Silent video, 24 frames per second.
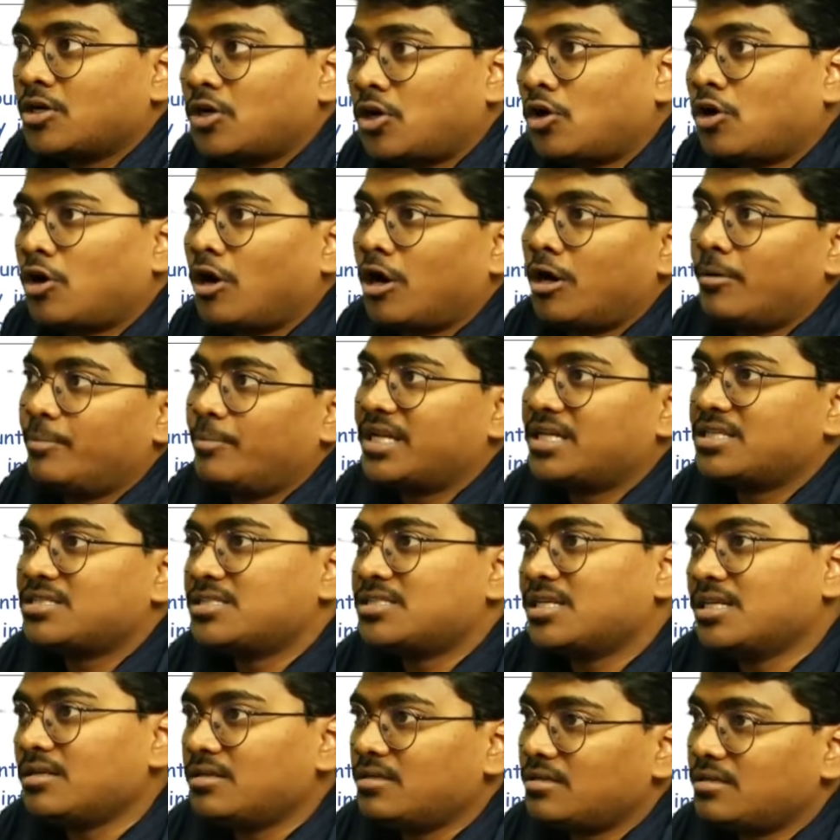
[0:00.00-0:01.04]
Competence
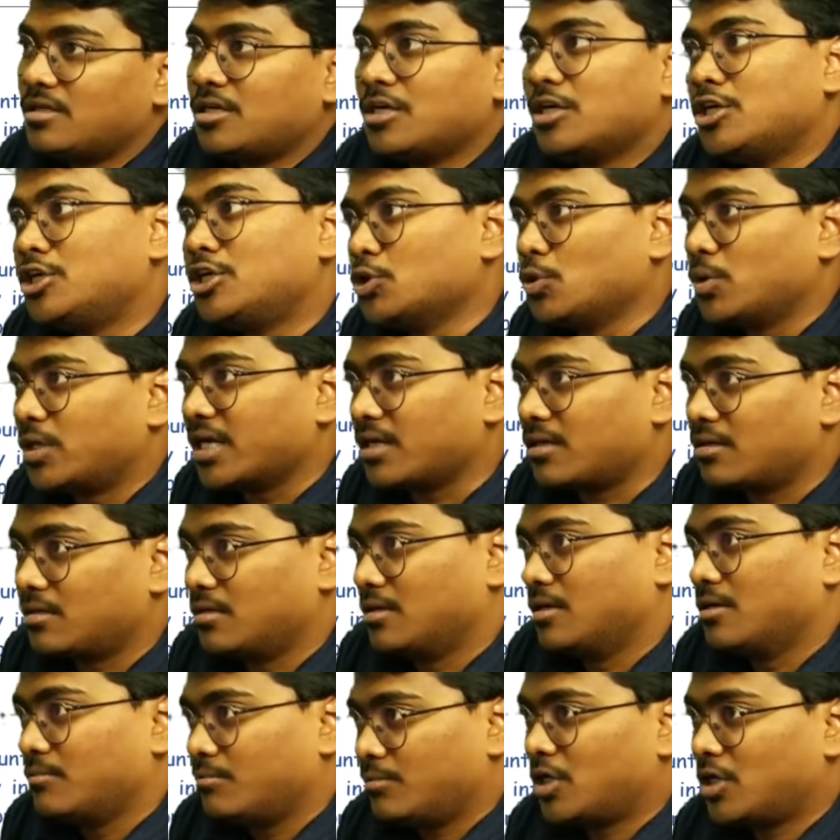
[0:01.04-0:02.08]
and due care,
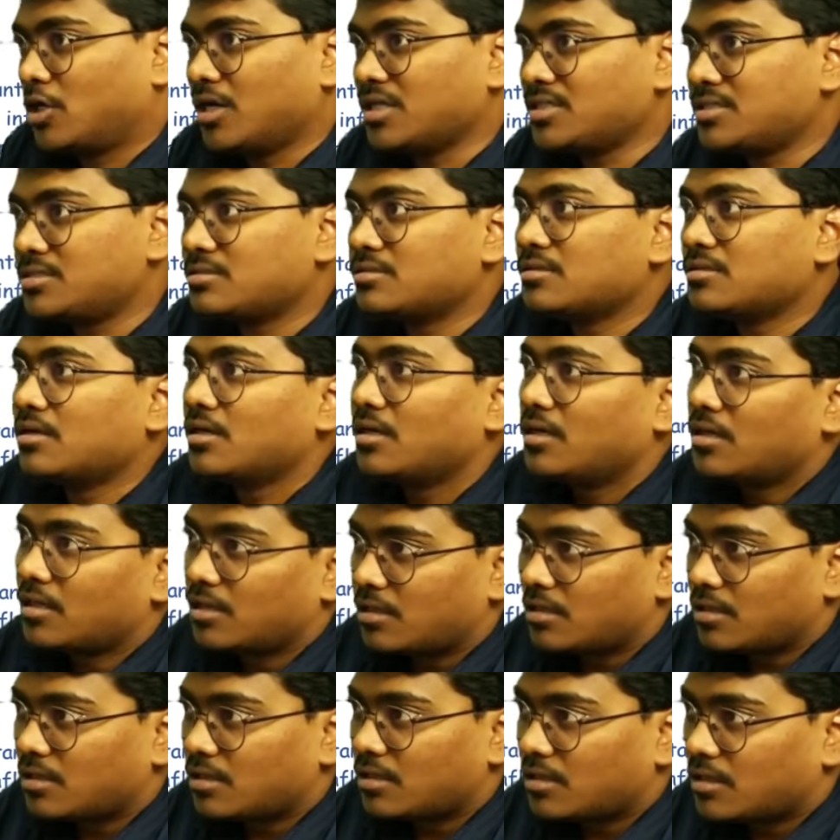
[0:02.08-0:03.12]
because
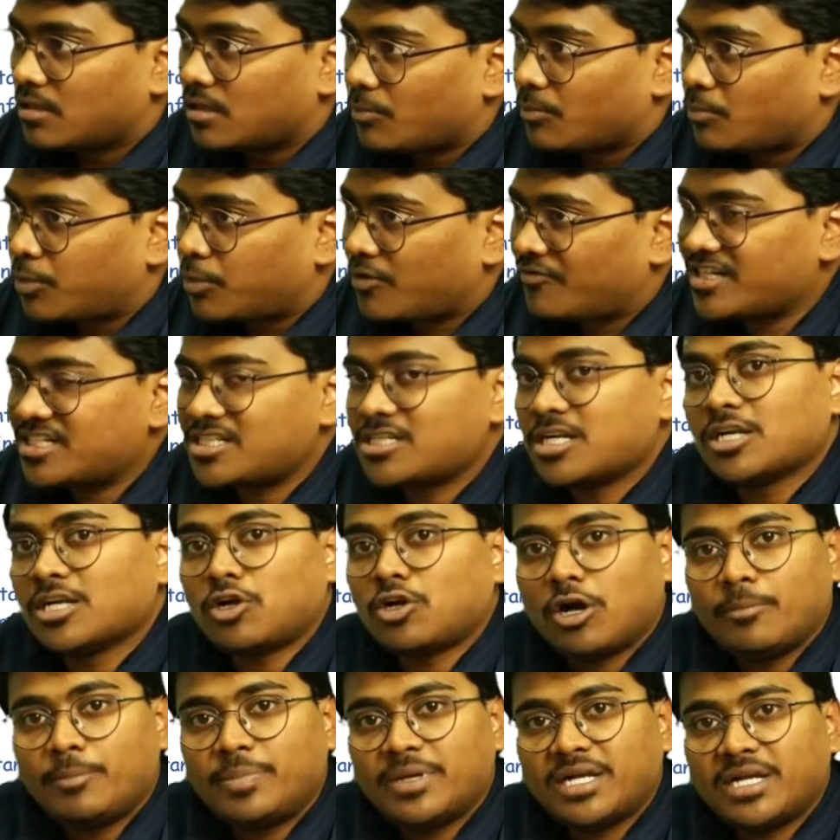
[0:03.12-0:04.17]
professional
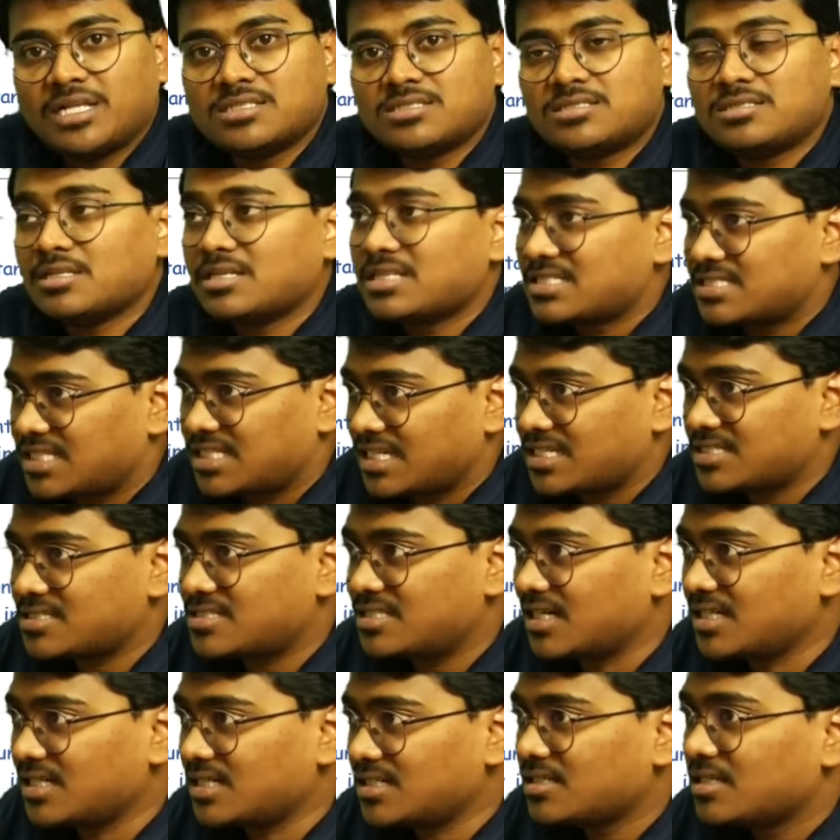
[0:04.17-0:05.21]
competence says
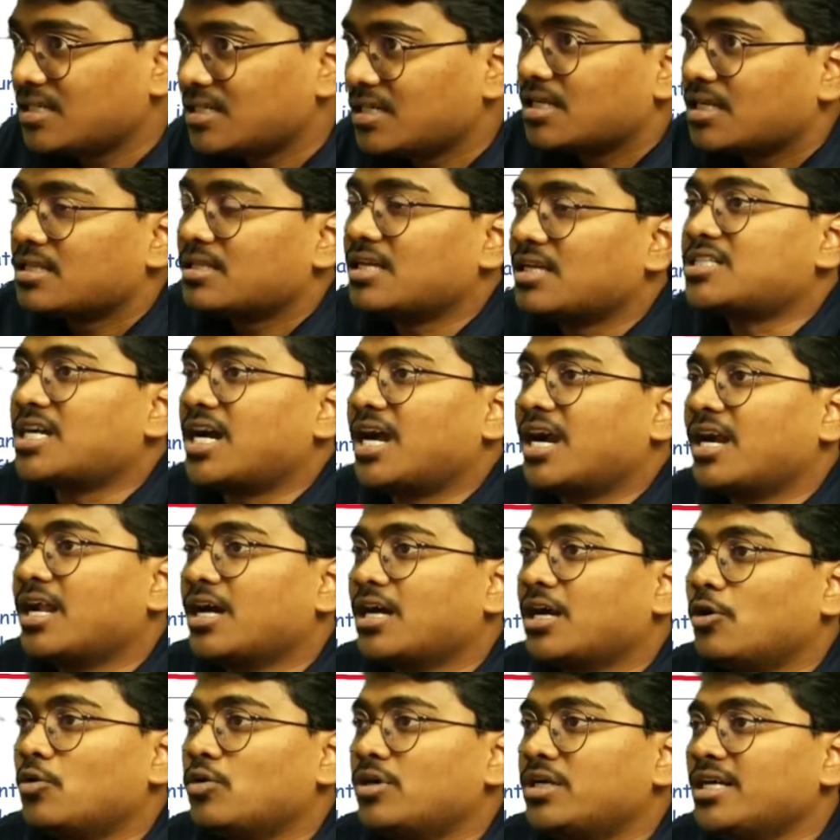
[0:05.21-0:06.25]
that the chartered
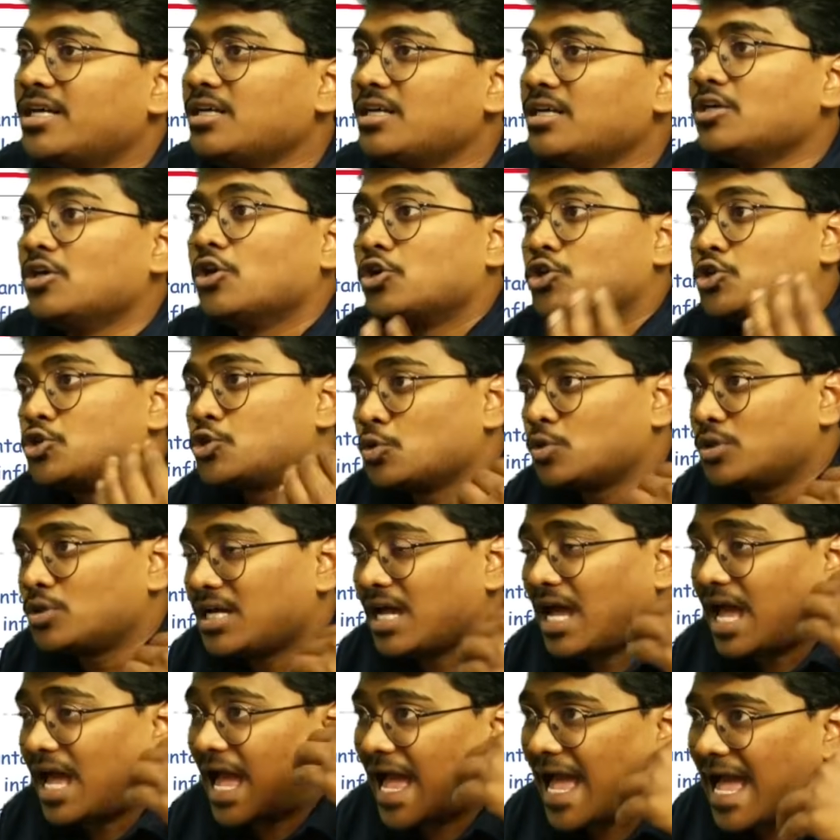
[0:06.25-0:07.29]
accountant should
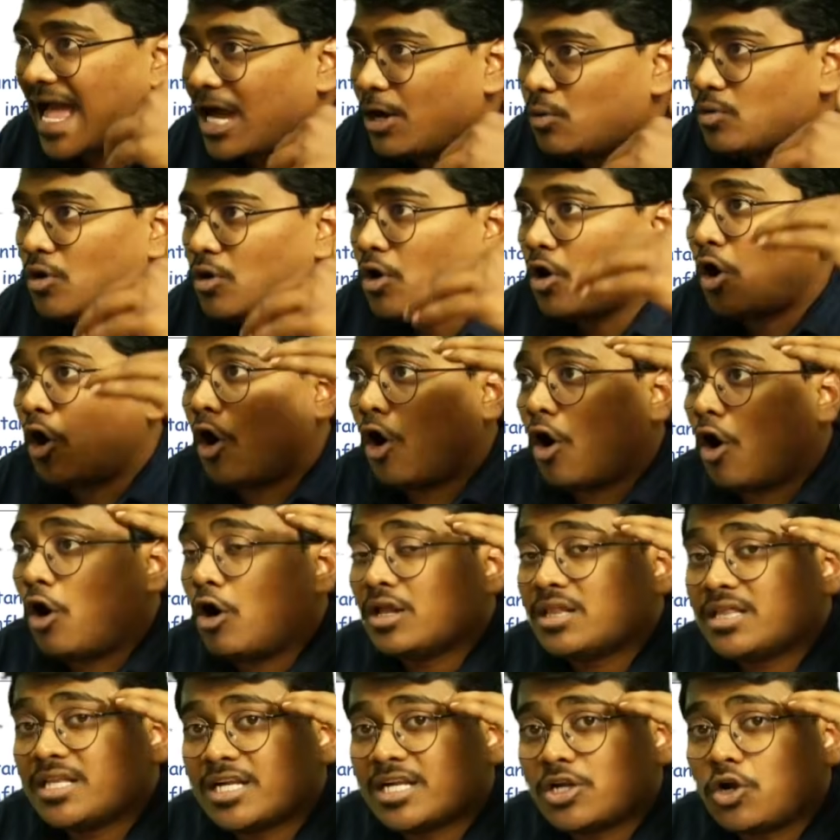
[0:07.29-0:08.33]
have all
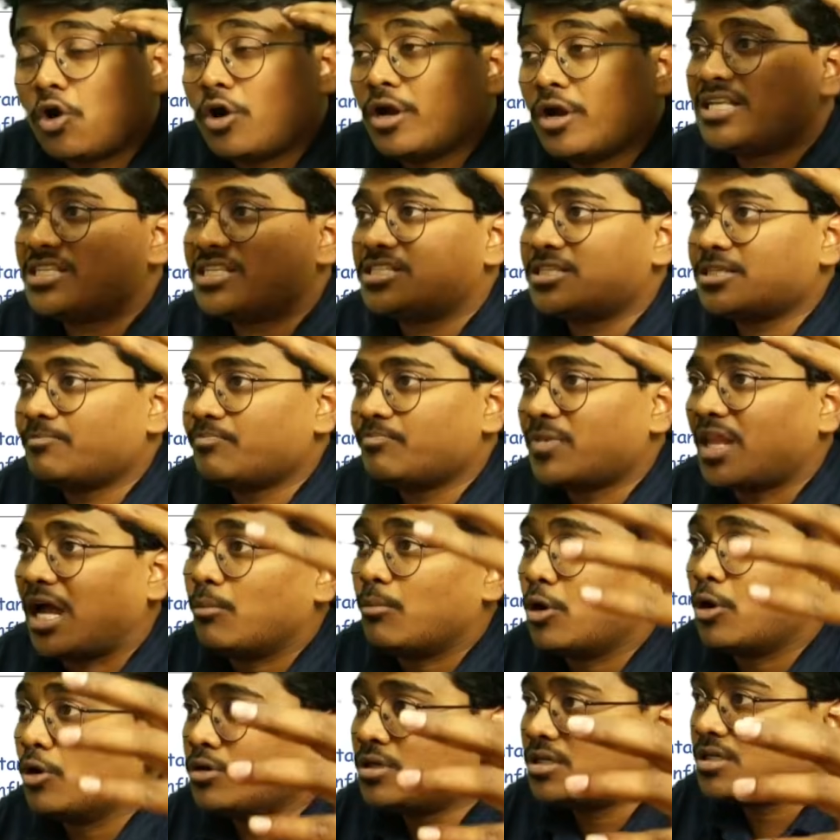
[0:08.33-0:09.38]
the knowledge
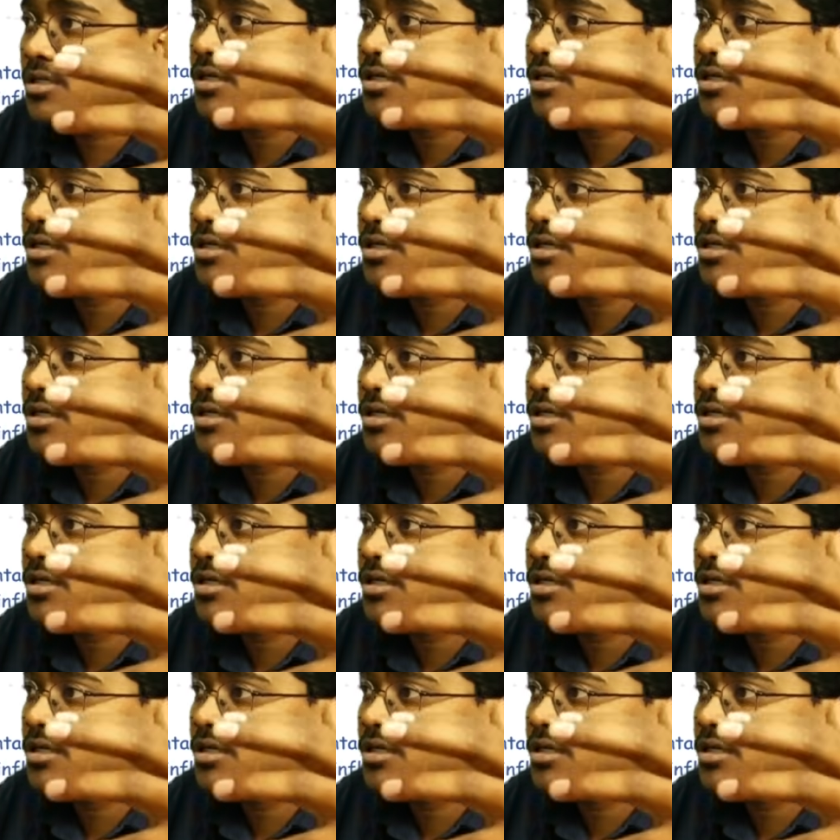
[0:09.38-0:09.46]
about